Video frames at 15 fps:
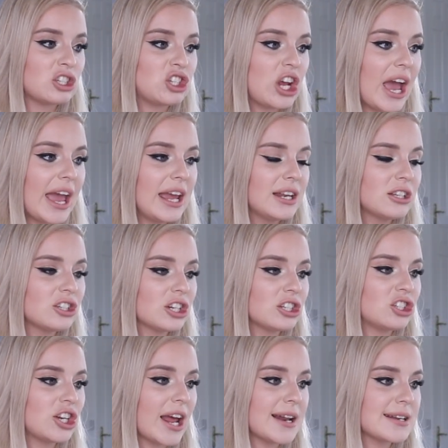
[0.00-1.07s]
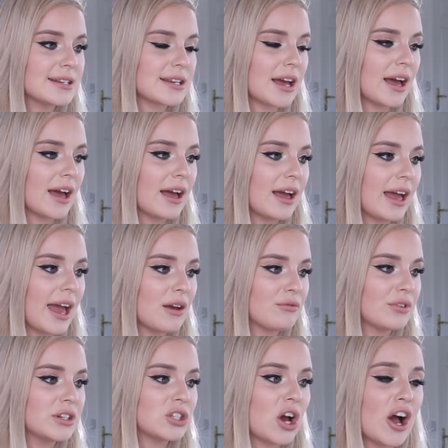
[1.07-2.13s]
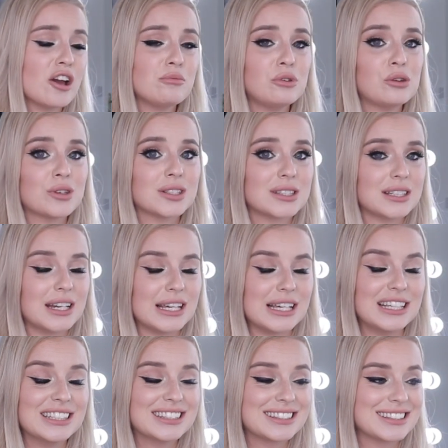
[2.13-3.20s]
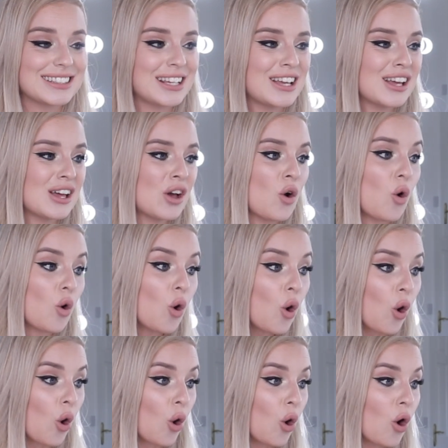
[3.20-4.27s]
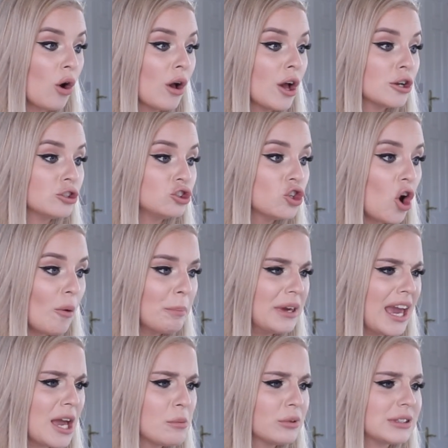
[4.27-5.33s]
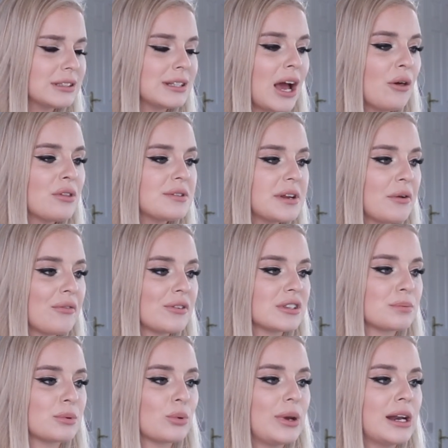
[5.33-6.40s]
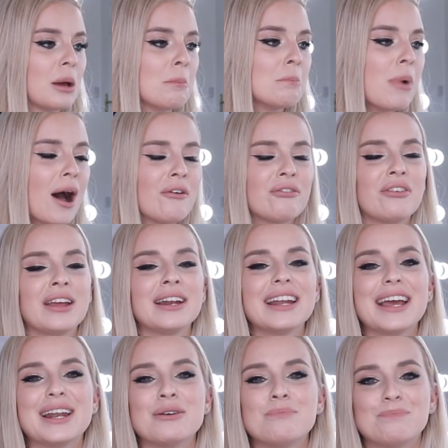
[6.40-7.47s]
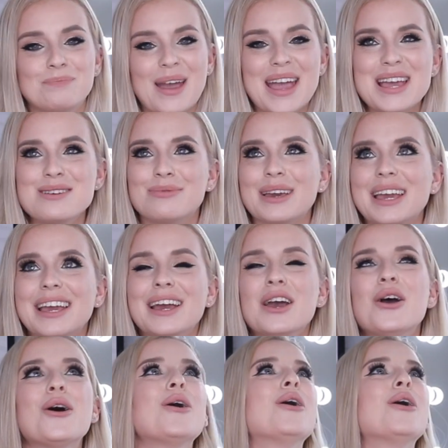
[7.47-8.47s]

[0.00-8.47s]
change gender every time you sneeze, or not be able to tell the difference between a muffin and a baby?